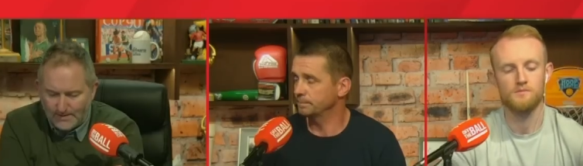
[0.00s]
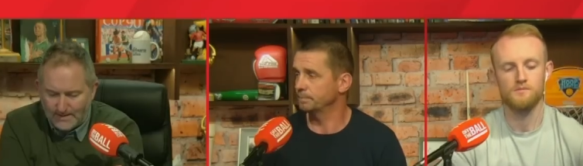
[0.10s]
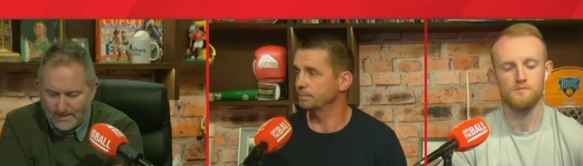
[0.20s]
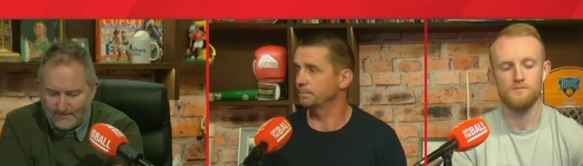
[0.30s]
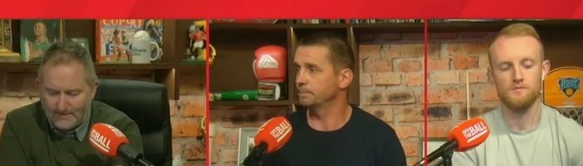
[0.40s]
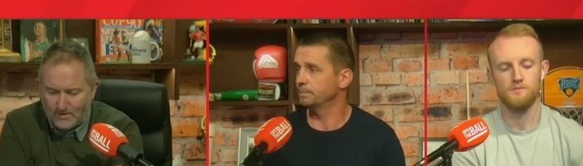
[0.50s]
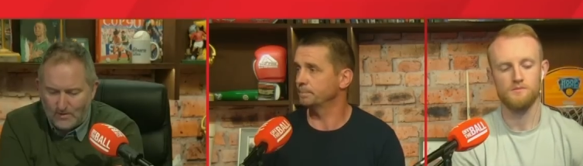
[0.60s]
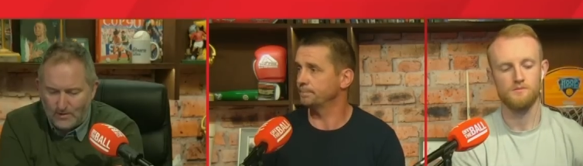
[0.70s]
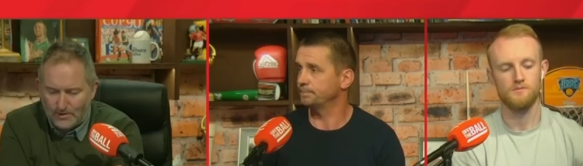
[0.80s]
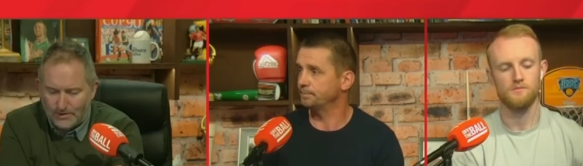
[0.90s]
Speaker 1: to kick for the
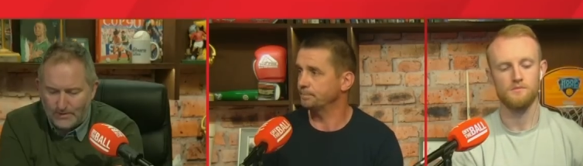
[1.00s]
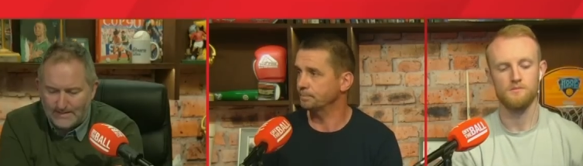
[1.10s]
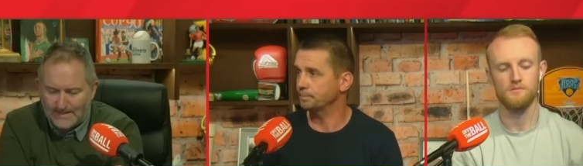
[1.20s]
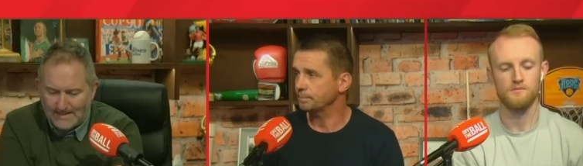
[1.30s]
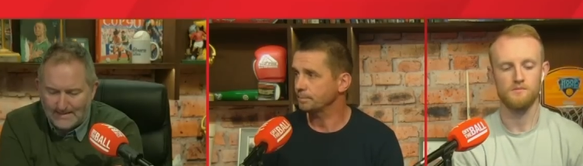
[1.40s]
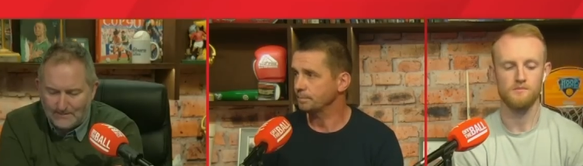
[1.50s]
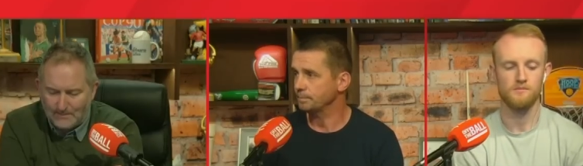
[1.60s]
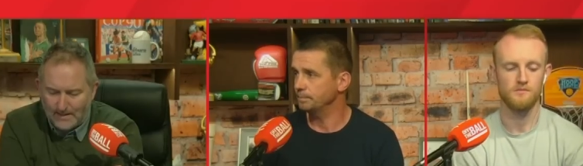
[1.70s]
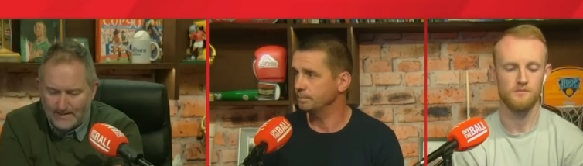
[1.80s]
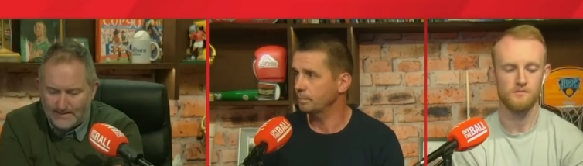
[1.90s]
corner showed intent and
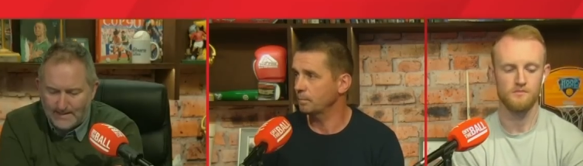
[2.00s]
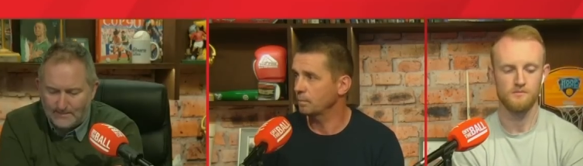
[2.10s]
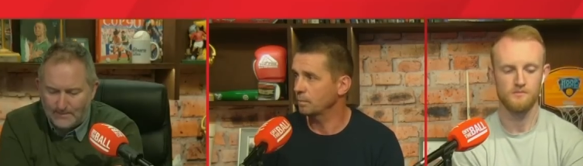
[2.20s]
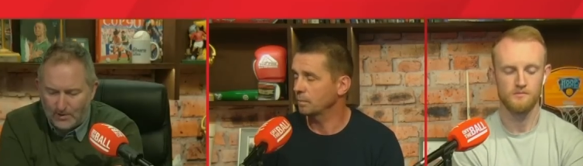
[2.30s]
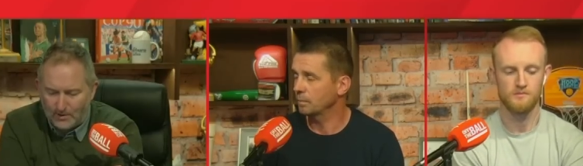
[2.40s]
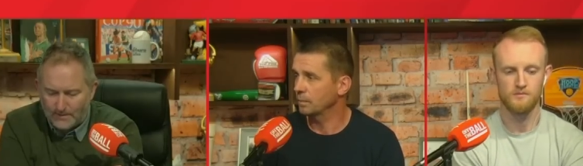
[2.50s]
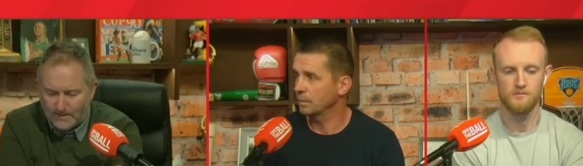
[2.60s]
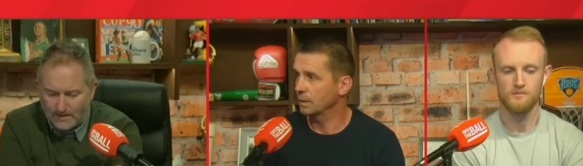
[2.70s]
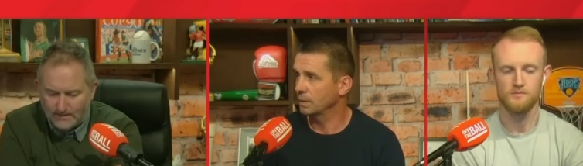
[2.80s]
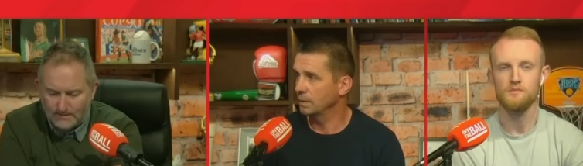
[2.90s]
mindset, but almost
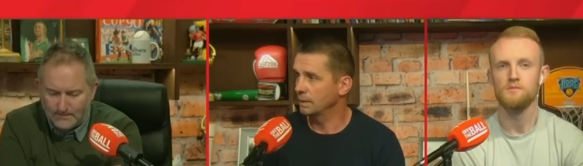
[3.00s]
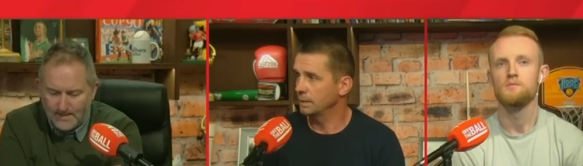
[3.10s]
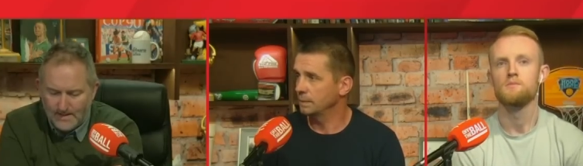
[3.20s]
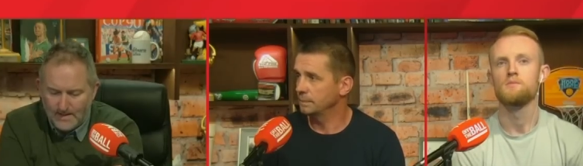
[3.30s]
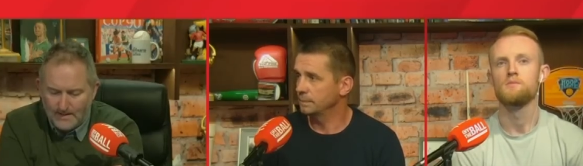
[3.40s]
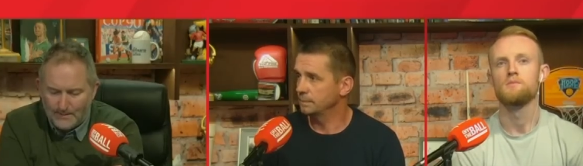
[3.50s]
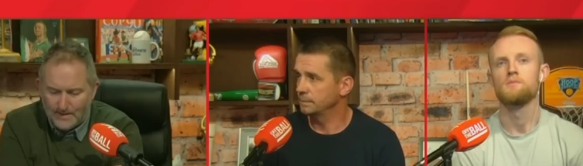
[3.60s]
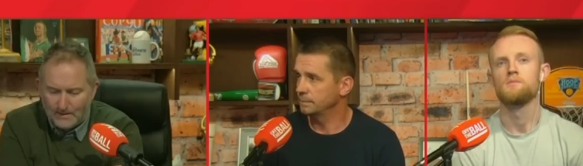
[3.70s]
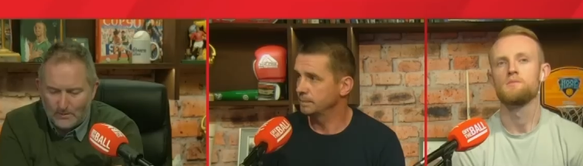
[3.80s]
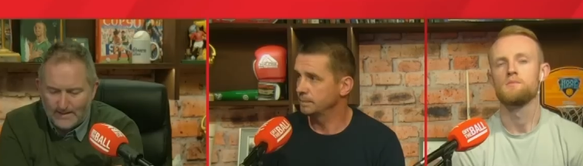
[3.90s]
cost them.
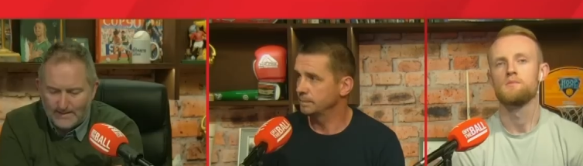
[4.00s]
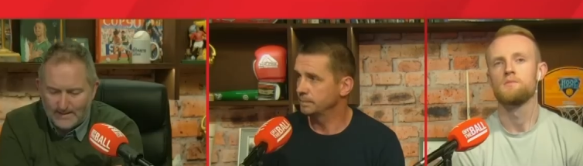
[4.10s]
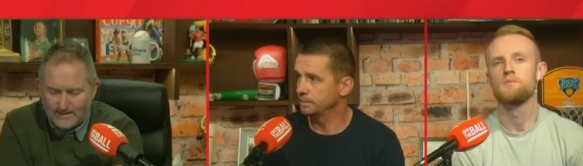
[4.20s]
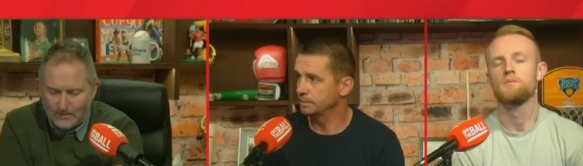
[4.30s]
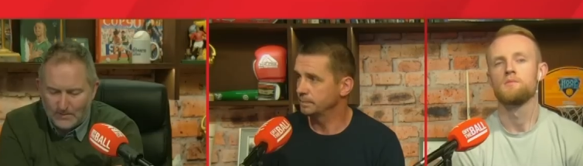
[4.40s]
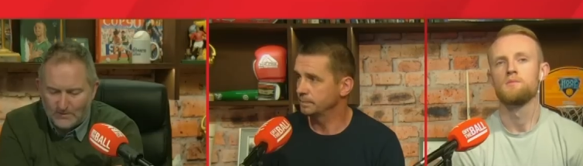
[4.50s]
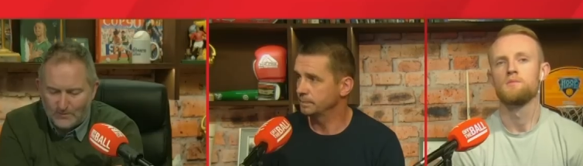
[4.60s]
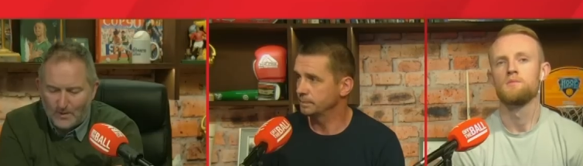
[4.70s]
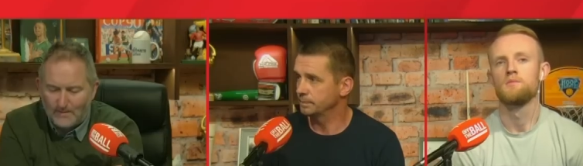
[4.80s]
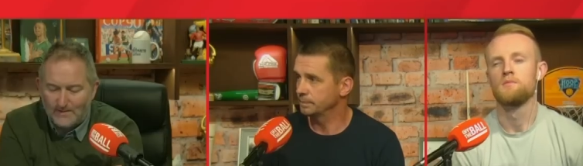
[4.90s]
Michael White says, Munster
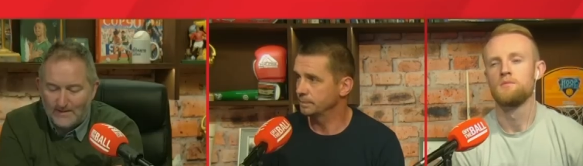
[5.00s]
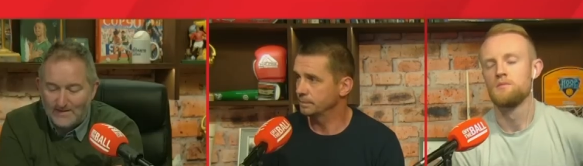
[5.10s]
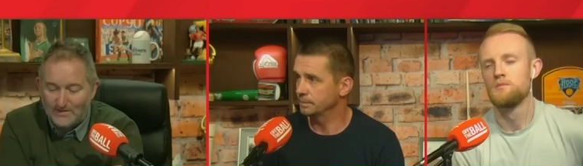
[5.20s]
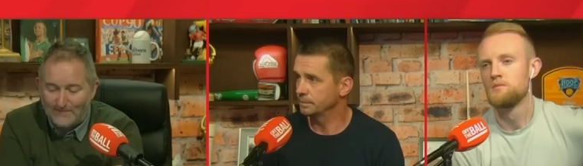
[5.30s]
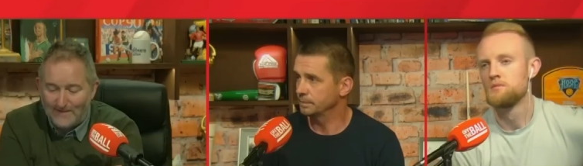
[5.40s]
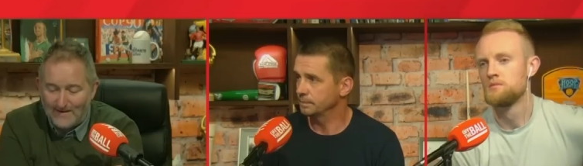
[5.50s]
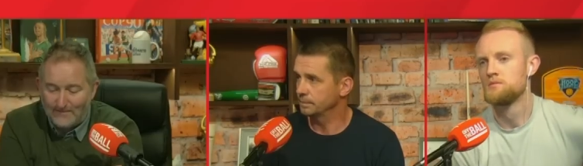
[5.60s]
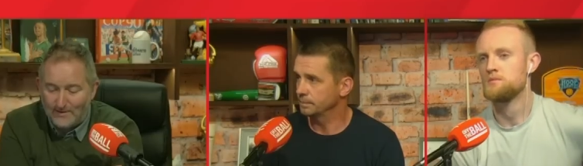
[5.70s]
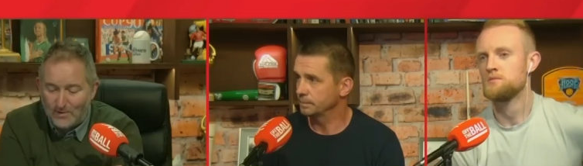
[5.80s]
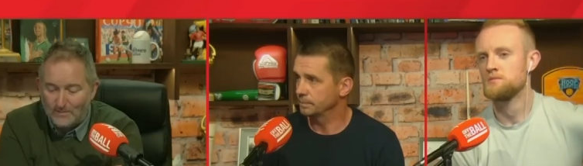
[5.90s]
have probably done Leinster a
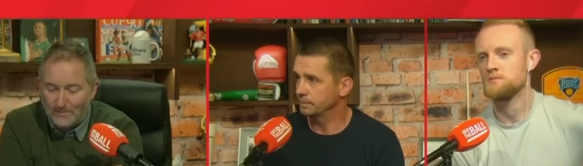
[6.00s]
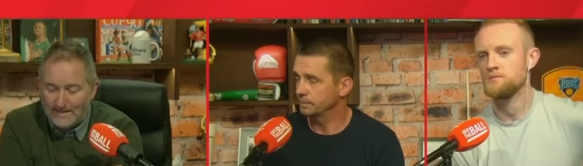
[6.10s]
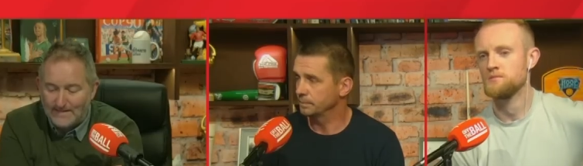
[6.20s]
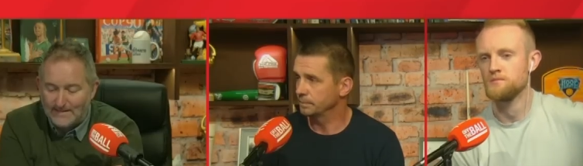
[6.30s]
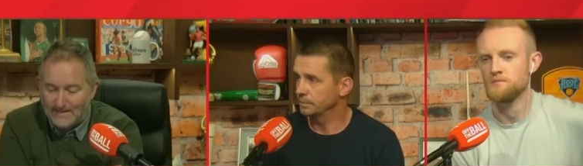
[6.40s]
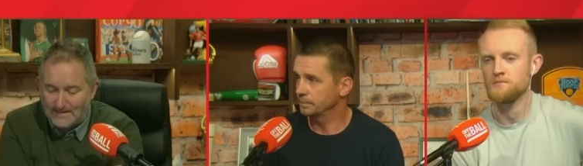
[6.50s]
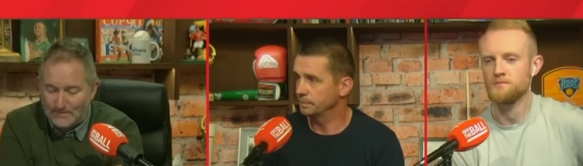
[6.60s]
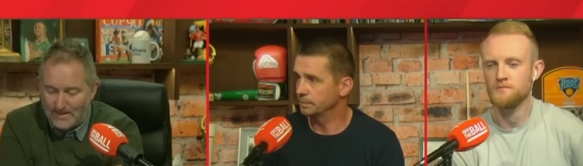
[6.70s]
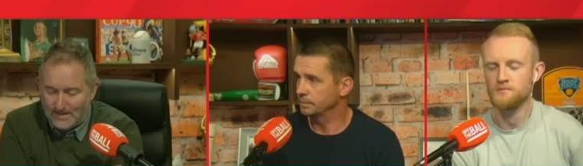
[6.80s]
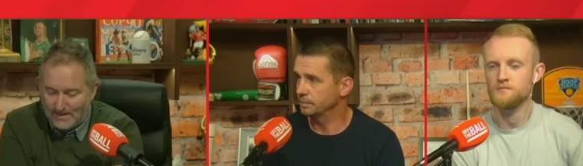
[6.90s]
favour. No complacency next
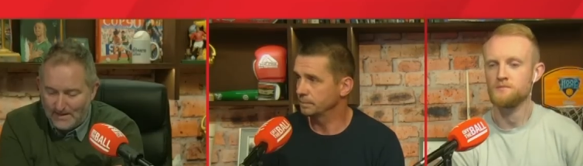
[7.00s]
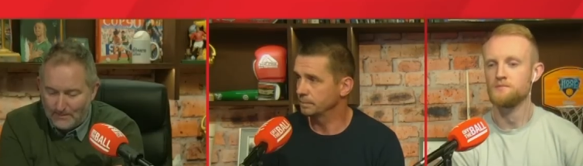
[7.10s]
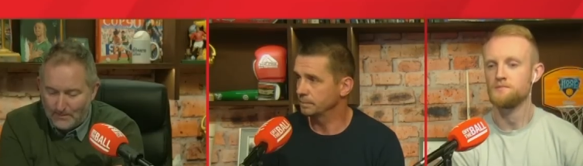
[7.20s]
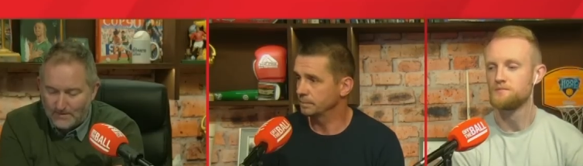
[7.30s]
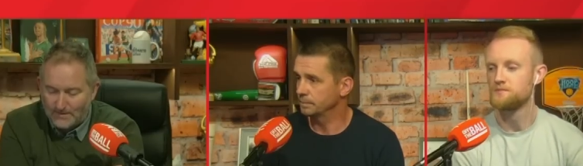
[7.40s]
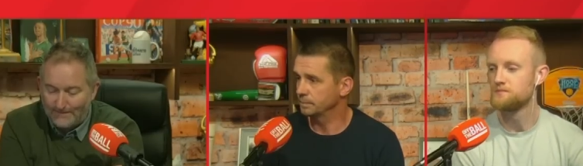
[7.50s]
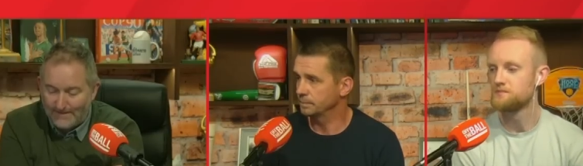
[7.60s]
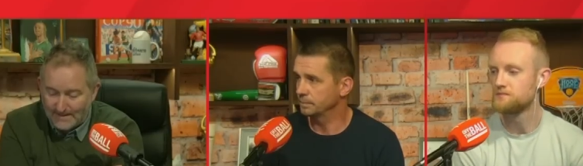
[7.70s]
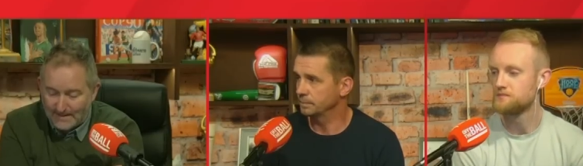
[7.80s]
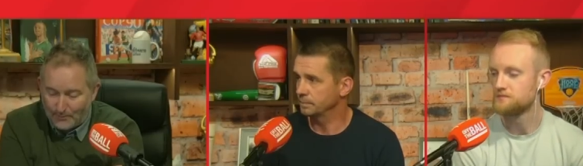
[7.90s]
week. Munster
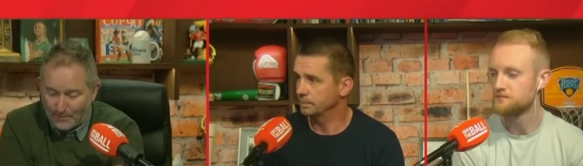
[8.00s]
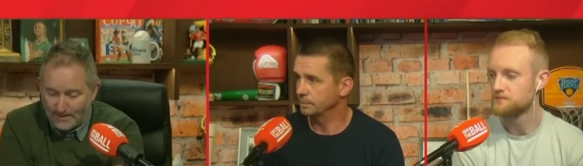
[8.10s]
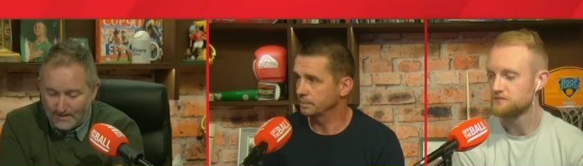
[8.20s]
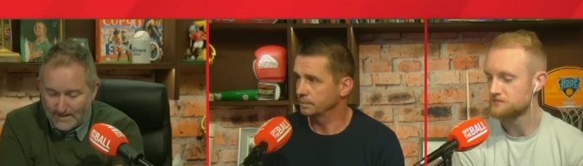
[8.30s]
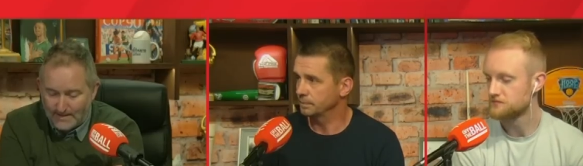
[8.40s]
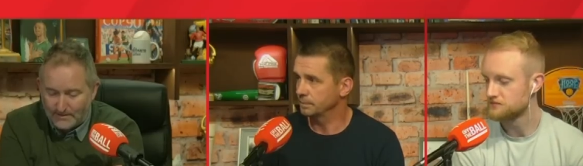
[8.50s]
physically brilliant. Leinster